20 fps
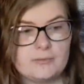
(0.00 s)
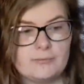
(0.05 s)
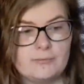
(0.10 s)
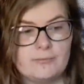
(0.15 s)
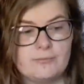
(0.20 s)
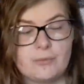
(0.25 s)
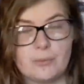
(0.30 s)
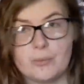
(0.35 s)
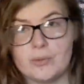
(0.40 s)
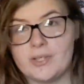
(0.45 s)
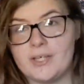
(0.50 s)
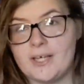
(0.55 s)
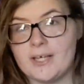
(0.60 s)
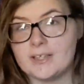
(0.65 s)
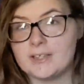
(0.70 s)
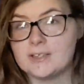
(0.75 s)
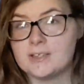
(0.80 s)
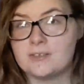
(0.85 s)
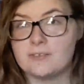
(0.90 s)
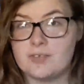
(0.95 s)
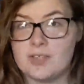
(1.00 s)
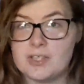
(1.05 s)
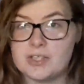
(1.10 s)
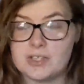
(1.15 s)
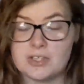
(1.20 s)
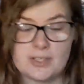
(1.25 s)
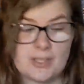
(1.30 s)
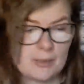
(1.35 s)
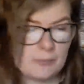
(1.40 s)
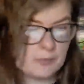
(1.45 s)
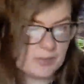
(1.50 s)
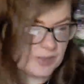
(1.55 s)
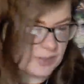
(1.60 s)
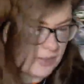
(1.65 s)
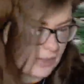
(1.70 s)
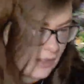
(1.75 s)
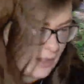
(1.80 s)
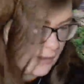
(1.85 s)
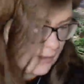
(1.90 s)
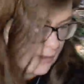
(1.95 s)
for the excavation that was
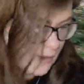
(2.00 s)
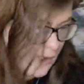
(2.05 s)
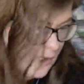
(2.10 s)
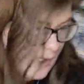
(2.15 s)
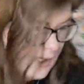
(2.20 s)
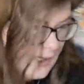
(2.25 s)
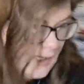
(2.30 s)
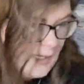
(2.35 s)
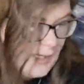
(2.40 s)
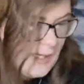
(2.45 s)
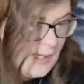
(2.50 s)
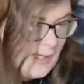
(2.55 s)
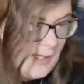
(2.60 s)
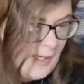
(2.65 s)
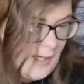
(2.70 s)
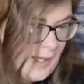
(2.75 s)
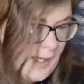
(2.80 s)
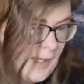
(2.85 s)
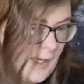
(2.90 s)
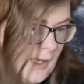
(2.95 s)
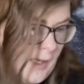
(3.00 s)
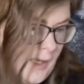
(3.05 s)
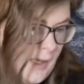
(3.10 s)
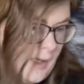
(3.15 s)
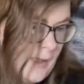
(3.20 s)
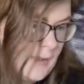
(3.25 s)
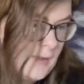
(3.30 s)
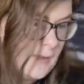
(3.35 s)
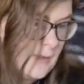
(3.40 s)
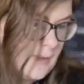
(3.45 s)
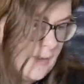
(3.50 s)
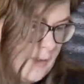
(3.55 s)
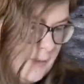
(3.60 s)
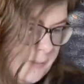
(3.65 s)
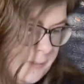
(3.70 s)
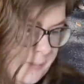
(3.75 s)
done. And